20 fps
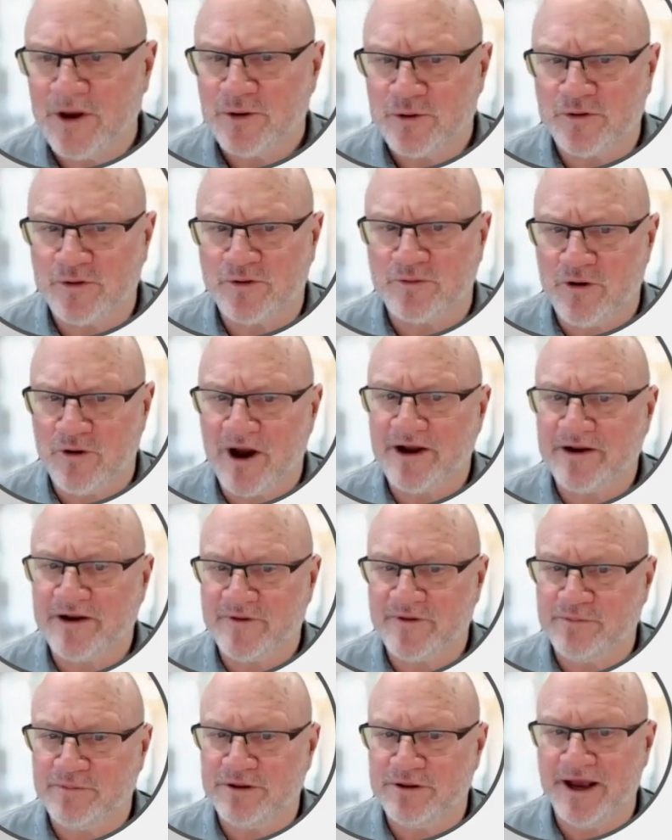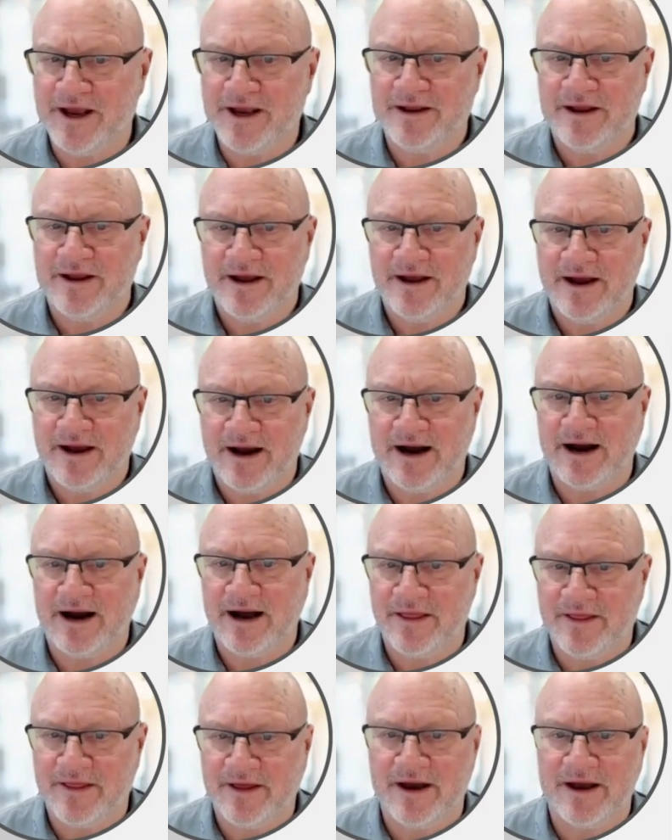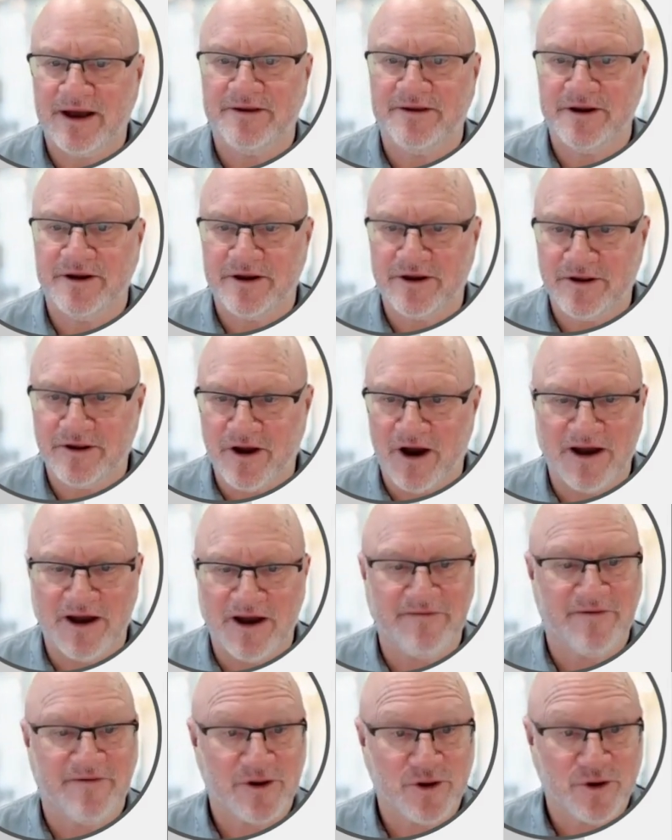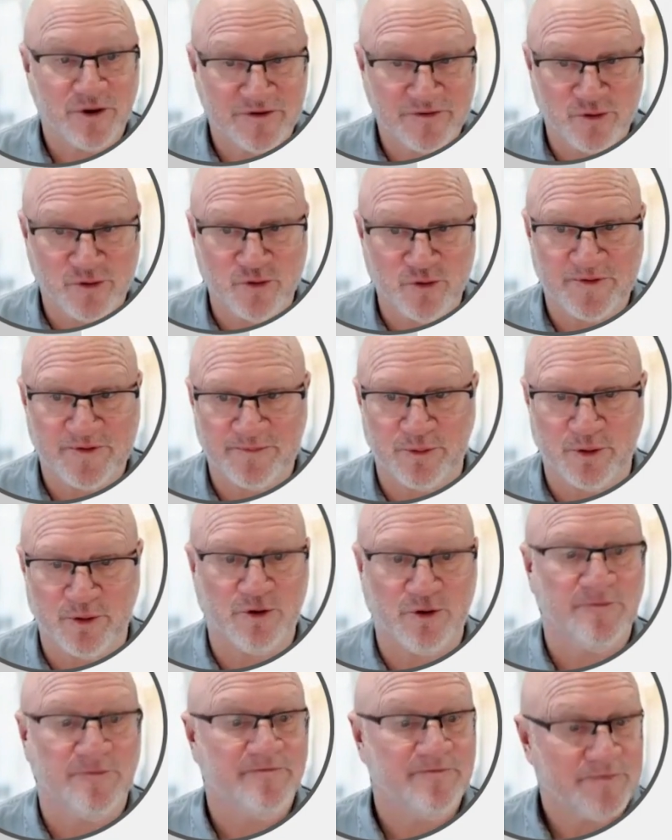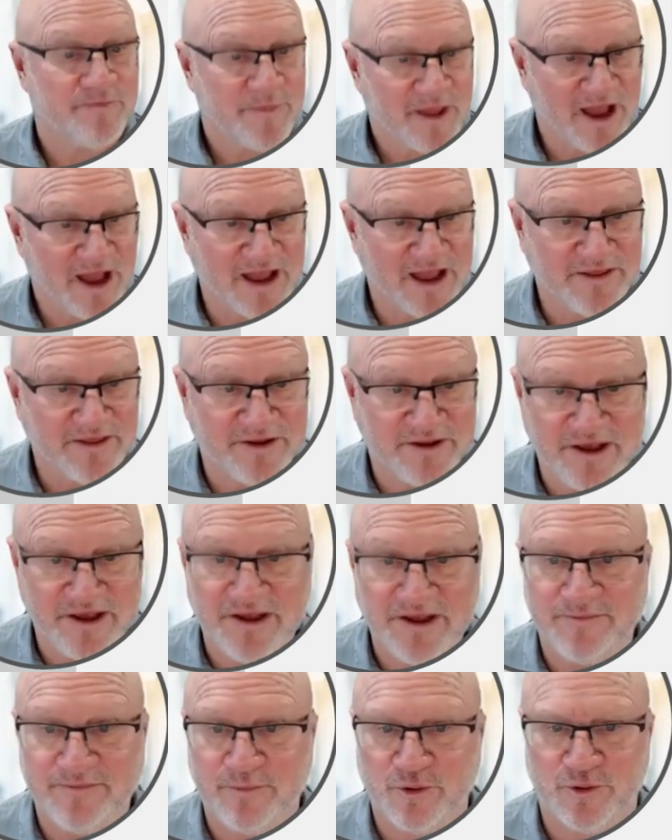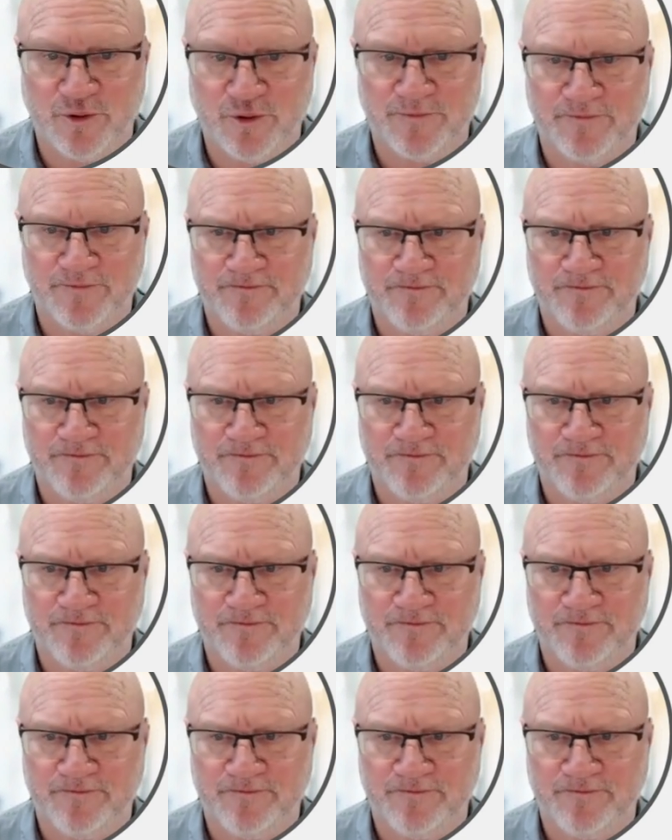To the right of the plate are the dinner knife, the soup spoon, and the teaspoon.